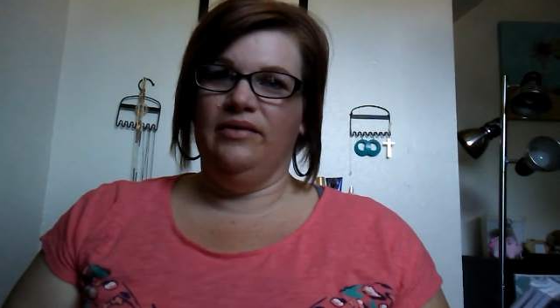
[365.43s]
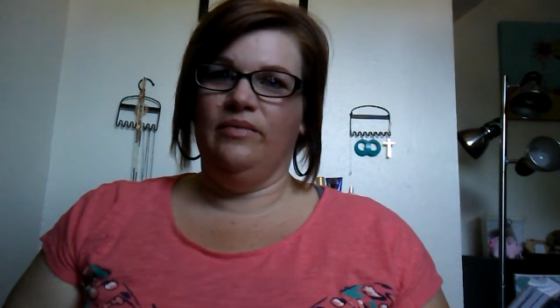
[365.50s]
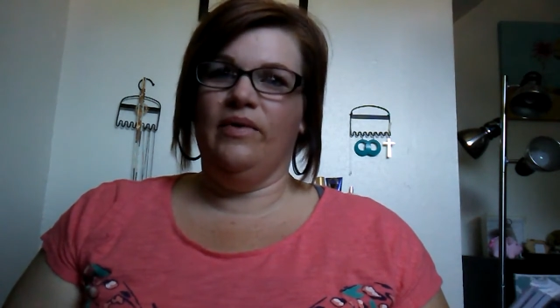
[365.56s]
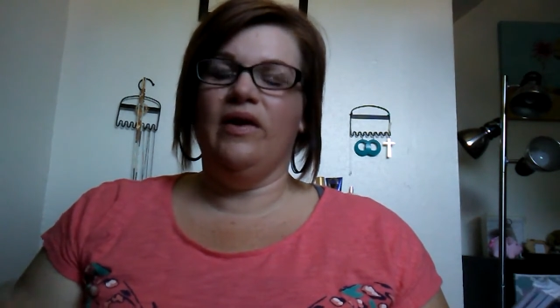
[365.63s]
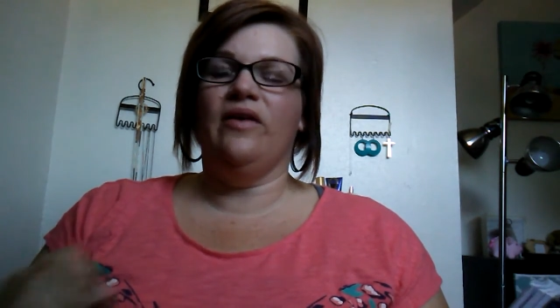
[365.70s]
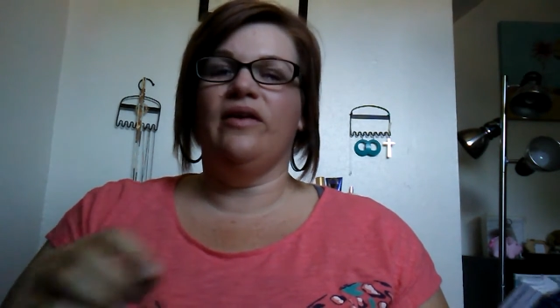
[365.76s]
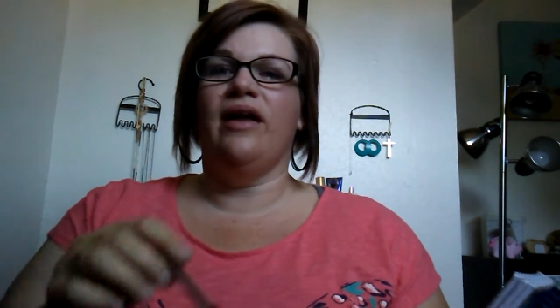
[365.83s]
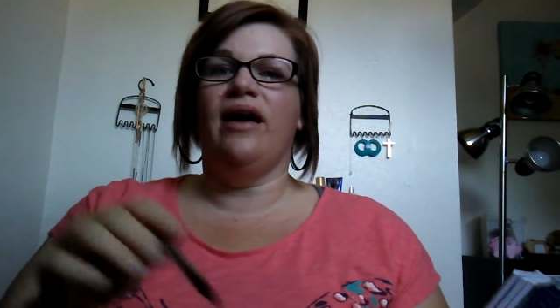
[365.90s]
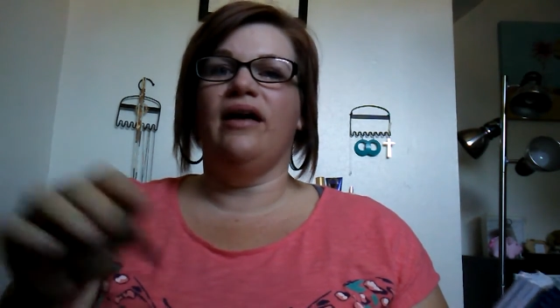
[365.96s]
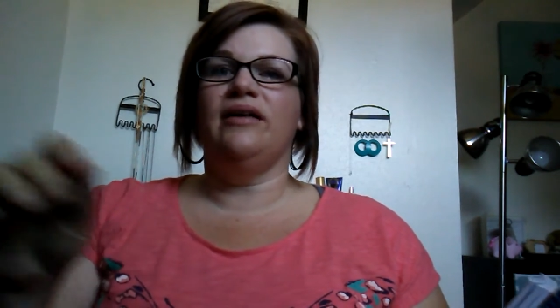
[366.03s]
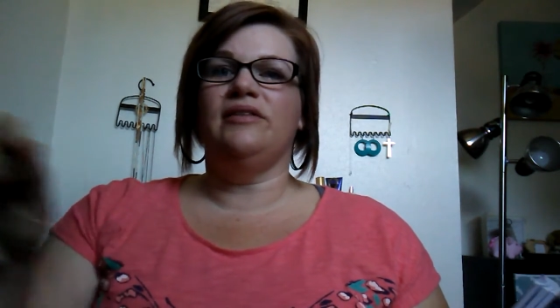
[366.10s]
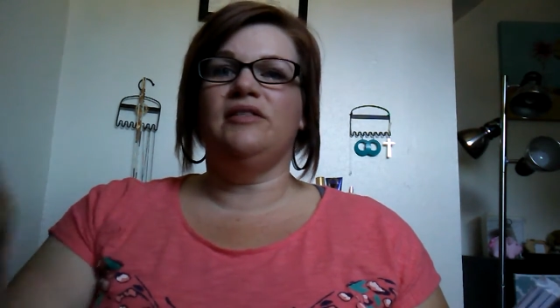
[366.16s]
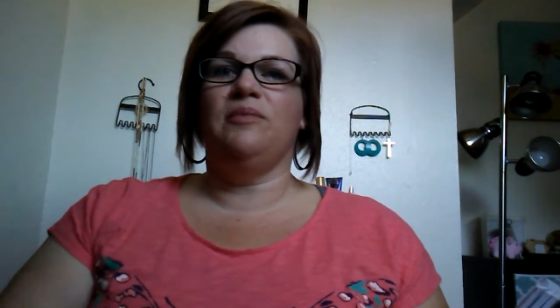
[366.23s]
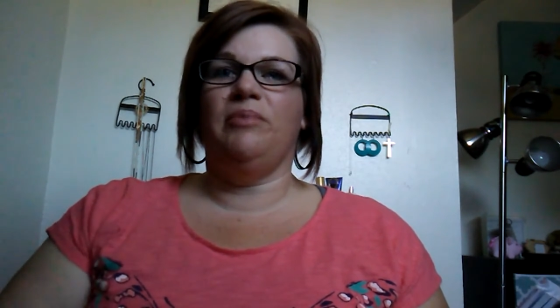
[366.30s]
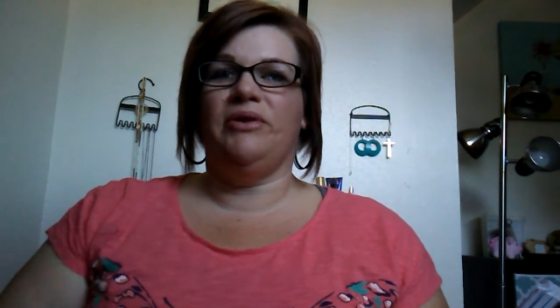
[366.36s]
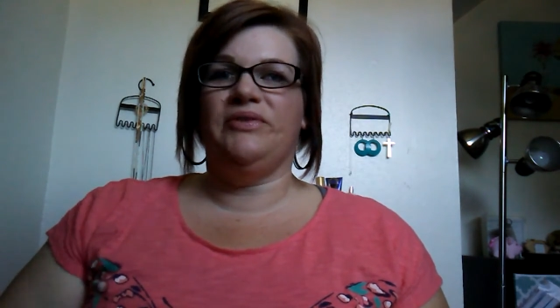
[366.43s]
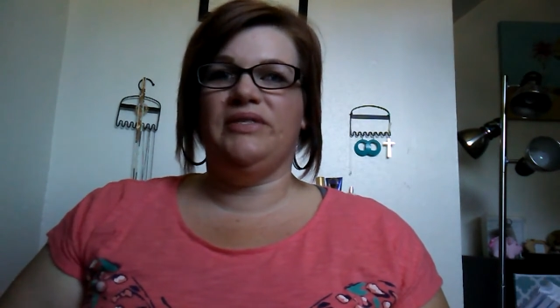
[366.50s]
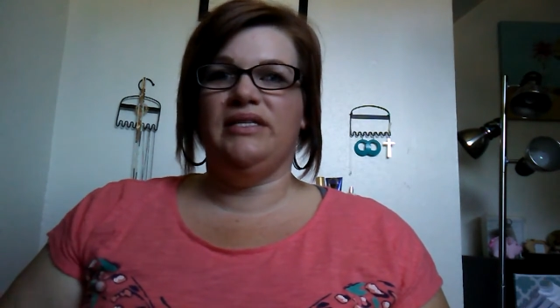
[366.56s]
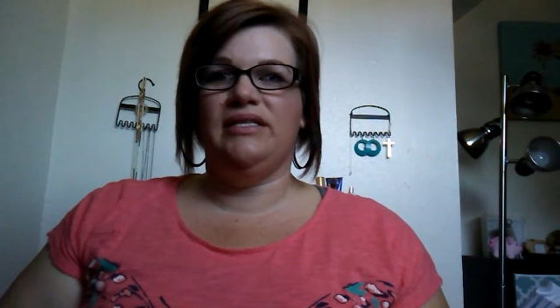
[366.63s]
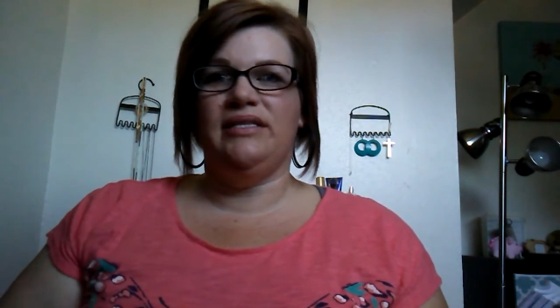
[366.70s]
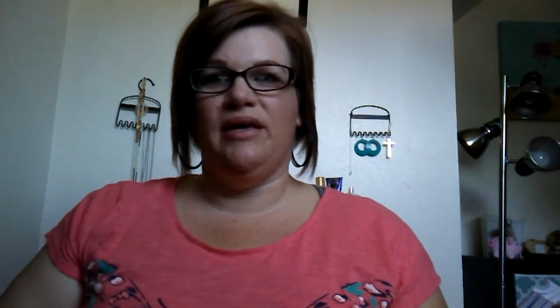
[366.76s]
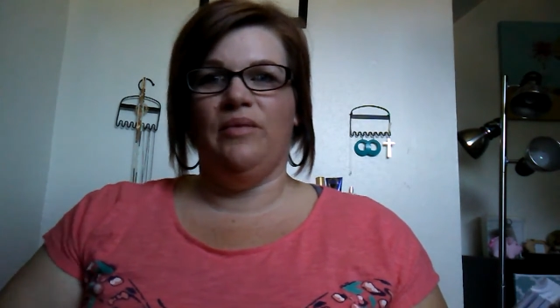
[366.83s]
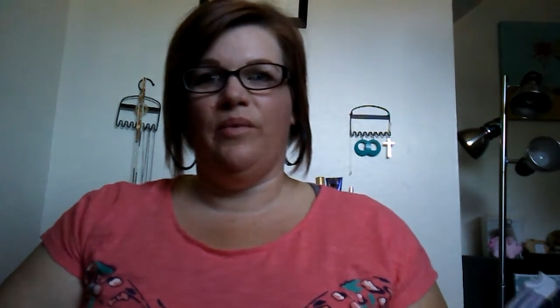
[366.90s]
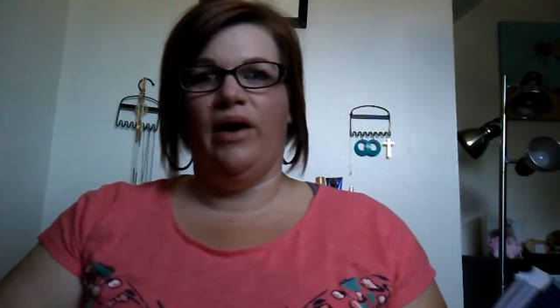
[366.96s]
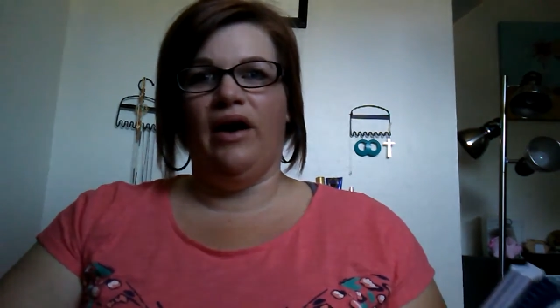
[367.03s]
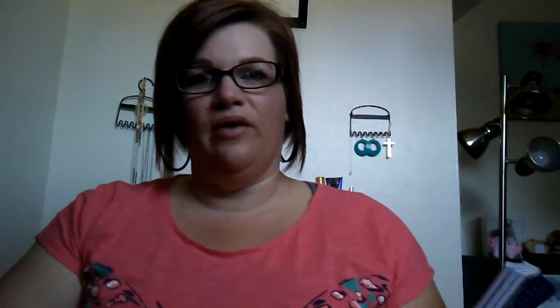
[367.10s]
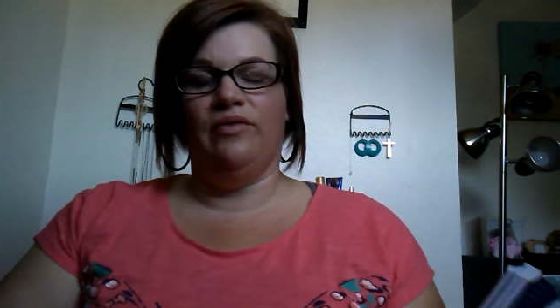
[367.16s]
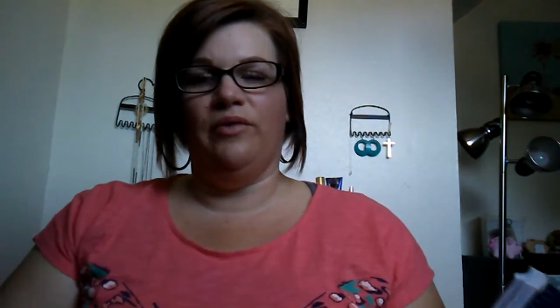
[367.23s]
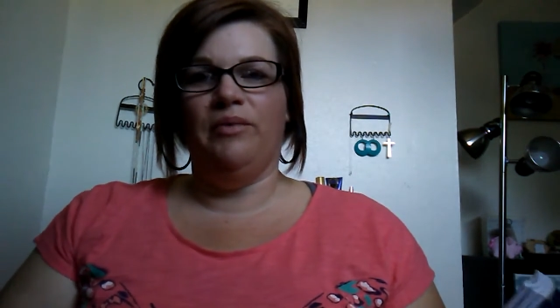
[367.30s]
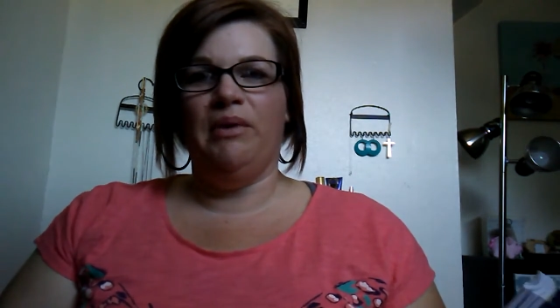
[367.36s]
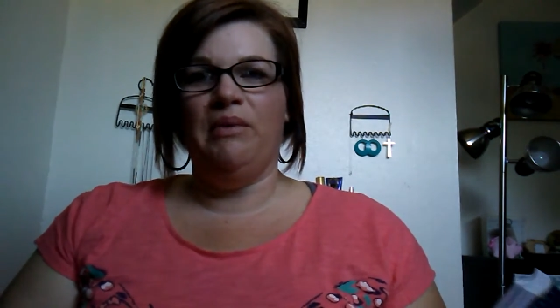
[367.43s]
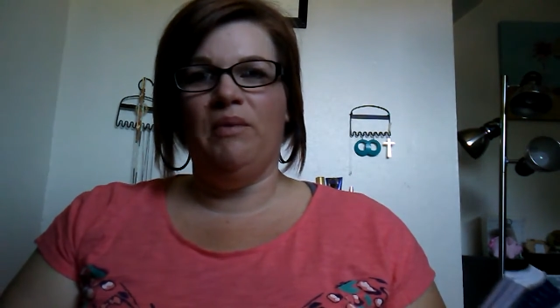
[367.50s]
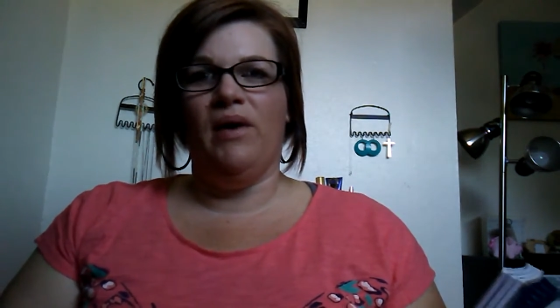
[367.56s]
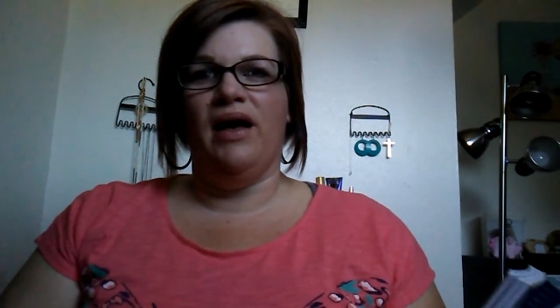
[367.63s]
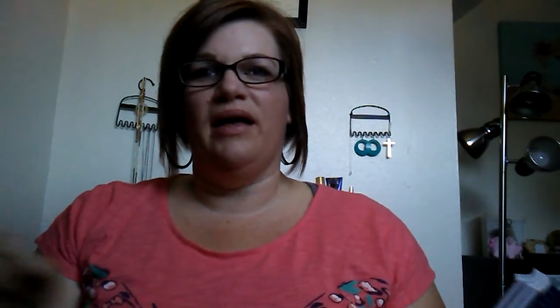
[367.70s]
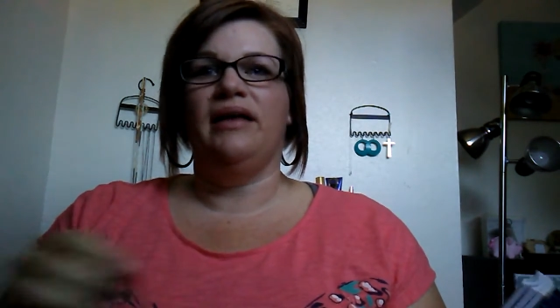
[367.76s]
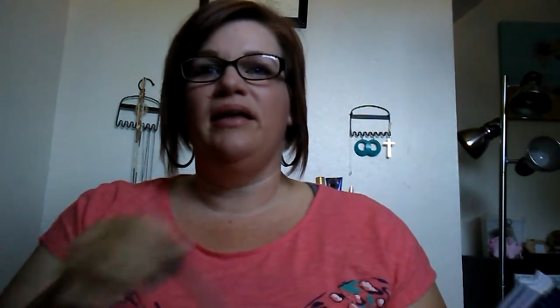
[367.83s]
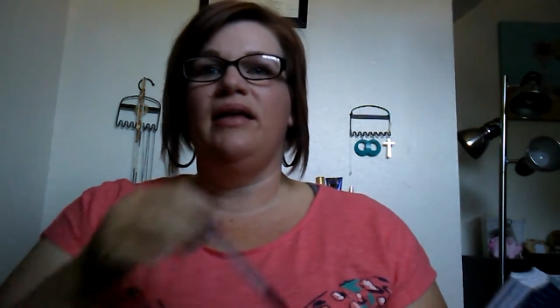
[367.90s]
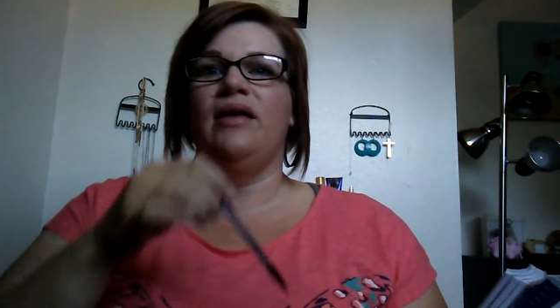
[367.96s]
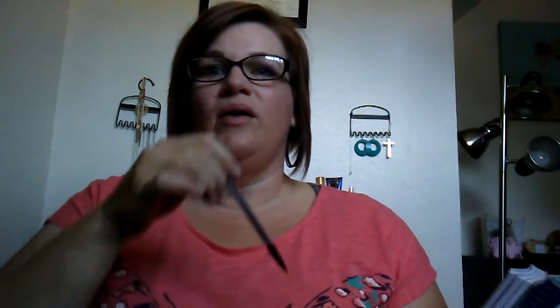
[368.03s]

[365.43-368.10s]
We are not supposed to sit wherever we want.